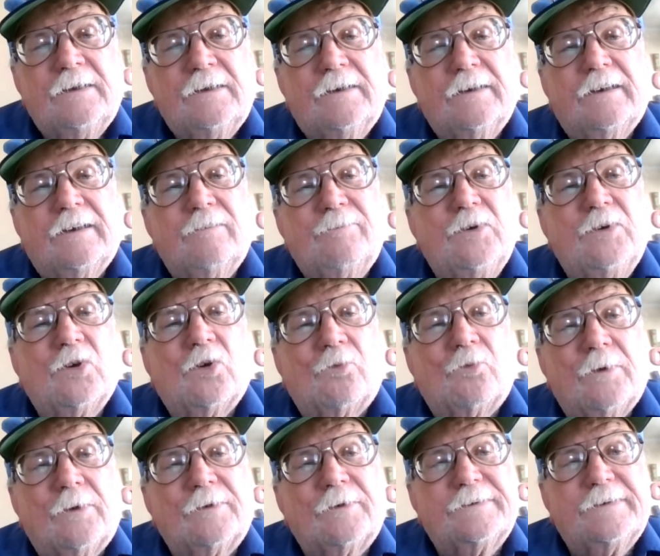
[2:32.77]
to give you a
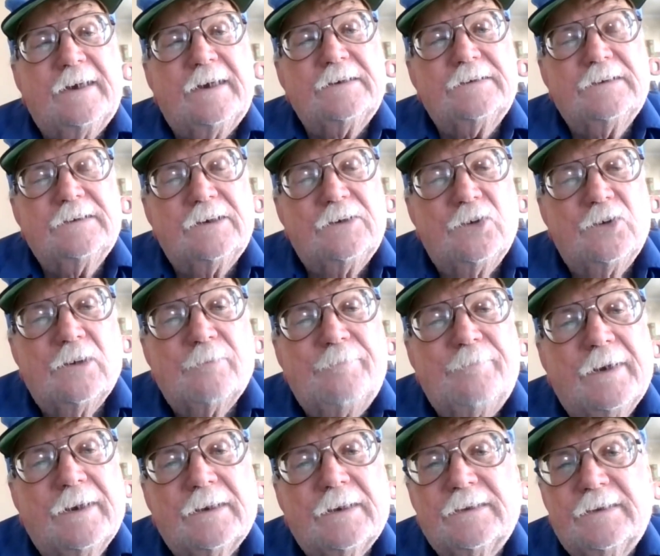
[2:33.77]
real chance to do it,
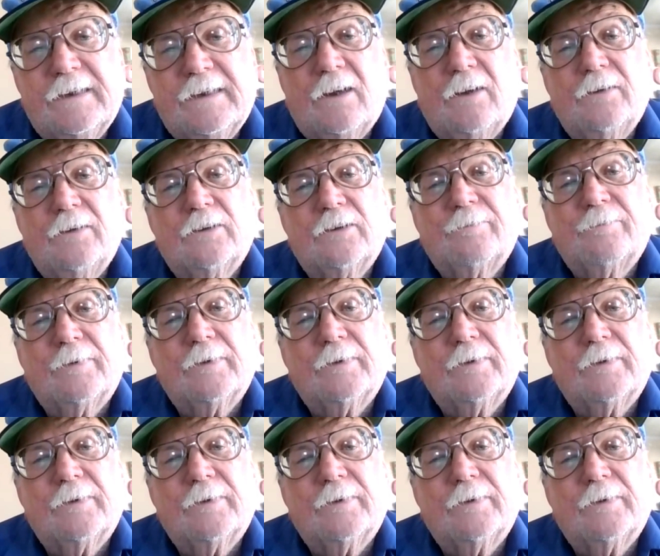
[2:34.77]
because now you're,